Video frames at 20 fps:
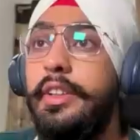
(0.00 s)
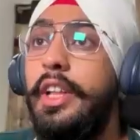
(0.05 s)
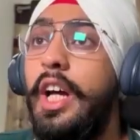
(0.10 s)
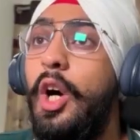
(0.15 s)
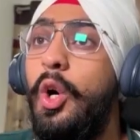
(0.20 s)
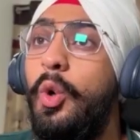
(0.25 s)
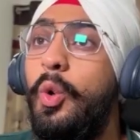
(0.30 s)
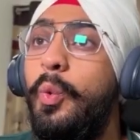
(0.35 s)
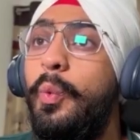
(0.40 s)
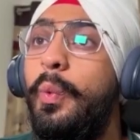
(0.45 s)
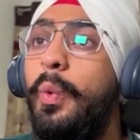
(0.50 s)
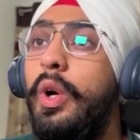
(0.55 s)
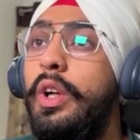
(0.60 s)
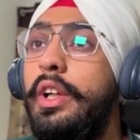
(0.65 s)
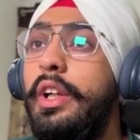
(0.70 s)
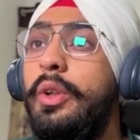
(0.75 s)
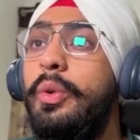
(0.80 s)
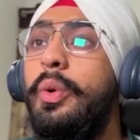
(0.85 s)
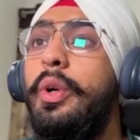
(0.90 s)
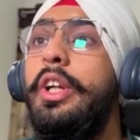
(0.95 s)
Now, what
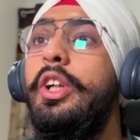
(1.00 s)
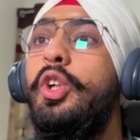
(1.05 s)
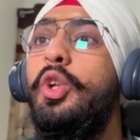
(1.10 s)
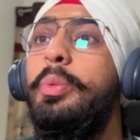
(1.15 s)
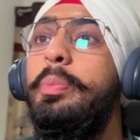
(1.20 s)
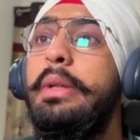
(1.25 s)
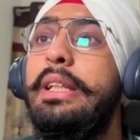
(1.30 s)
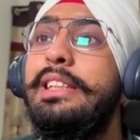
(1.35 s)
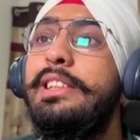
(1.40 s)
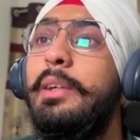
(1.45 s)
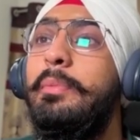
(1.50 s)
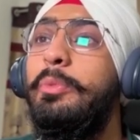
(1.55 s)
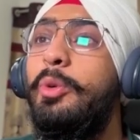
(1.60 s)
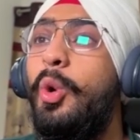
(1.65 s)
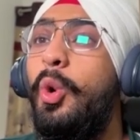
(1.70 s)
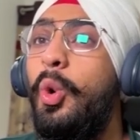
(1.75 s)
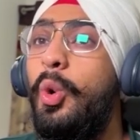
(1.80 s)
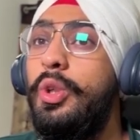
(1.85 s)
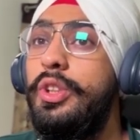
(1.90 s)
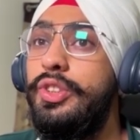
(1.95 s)
are going to be some
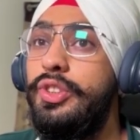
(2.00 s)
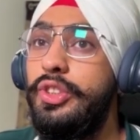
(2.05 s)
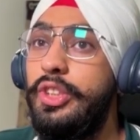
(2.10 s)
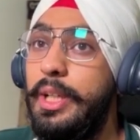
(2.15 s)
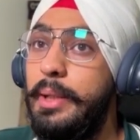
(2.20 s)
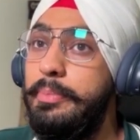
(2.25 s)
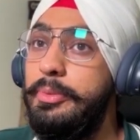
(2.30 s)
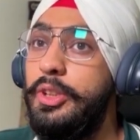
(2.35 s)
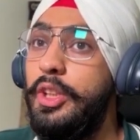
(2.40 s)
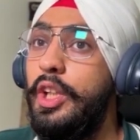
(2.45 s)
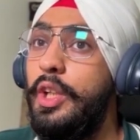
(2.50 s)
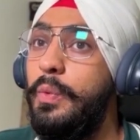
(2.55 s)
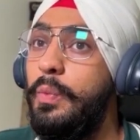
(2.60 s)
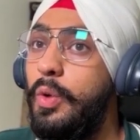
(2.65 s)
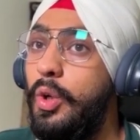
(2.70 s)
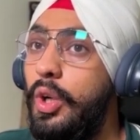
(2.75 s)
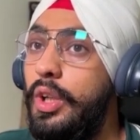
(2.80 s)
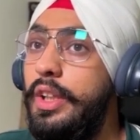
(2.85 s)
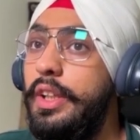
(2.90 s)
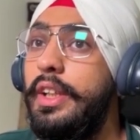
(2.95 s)
code steps
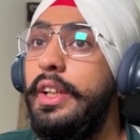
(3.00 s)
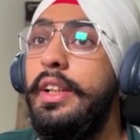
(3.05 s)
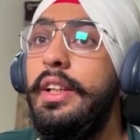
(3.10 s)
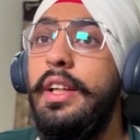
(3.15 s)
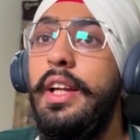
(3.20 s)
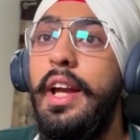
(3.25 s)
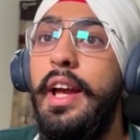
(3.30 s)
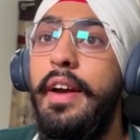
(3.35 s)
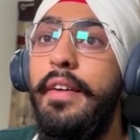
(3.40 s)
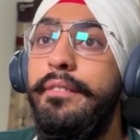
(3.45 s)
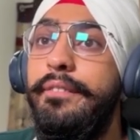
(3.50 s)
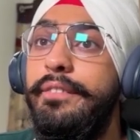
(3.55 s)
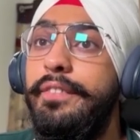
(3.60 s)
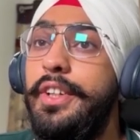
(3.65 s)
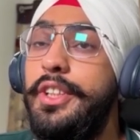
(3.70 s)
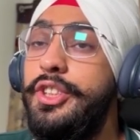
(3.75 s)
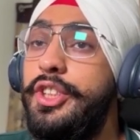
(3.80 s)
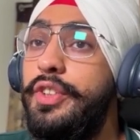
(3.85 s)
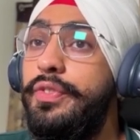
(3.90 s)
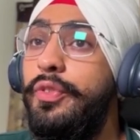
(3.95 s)
involved?
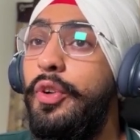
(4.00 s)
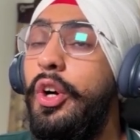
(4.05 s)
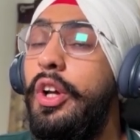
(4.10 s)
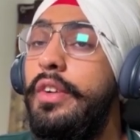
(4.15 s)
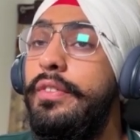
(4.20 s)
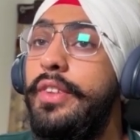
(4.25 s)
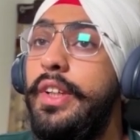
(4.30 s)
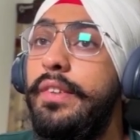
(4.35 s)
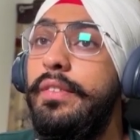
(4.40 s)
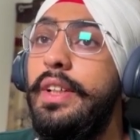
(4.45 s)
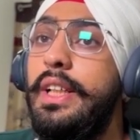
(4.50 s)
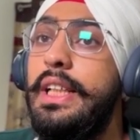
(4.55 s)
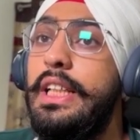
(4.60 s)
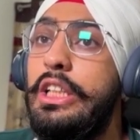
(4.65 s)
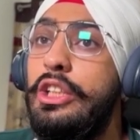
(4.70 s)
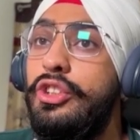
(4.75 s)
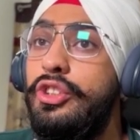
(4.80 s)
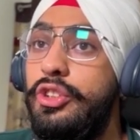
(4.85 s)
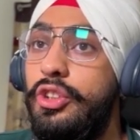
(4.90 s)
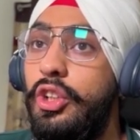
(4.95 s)
First of all, we will
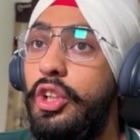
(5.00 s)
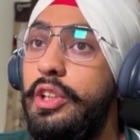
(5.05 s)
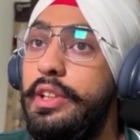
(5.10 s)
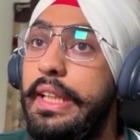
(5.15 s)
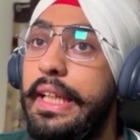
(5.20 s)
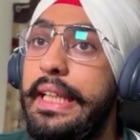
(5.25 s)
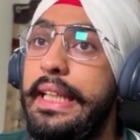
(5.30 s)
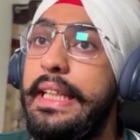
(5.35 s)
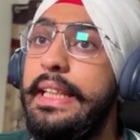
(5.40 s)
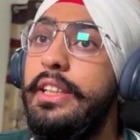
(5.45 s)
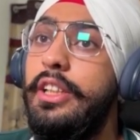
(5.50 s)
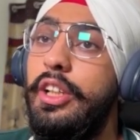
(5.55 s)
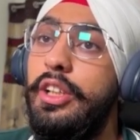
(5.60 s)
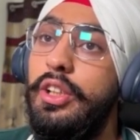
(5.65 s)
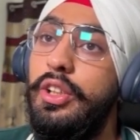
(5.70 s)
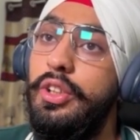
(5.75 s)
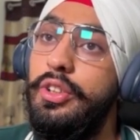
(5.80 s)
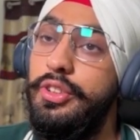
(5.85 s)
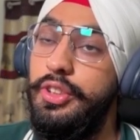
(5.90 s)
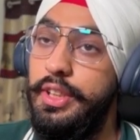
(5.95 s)
install the
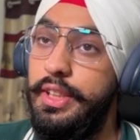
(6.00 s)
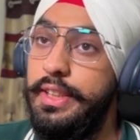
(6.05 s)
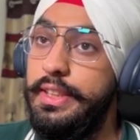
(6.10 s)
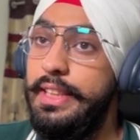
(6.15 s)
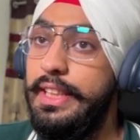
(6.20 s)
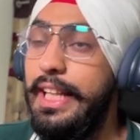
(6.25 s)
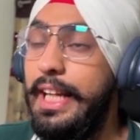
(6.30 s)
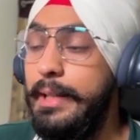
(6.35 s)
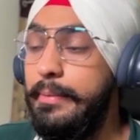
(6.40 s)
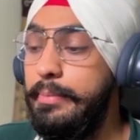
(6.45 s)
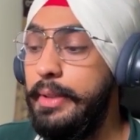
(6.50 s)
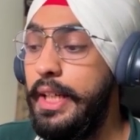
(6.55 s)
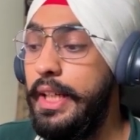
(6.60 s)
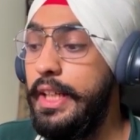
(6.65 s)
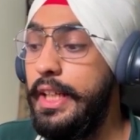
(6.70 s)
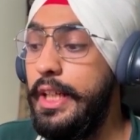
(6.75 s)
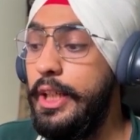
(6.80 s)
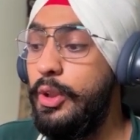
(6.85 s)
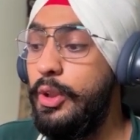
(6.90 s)
ether.js library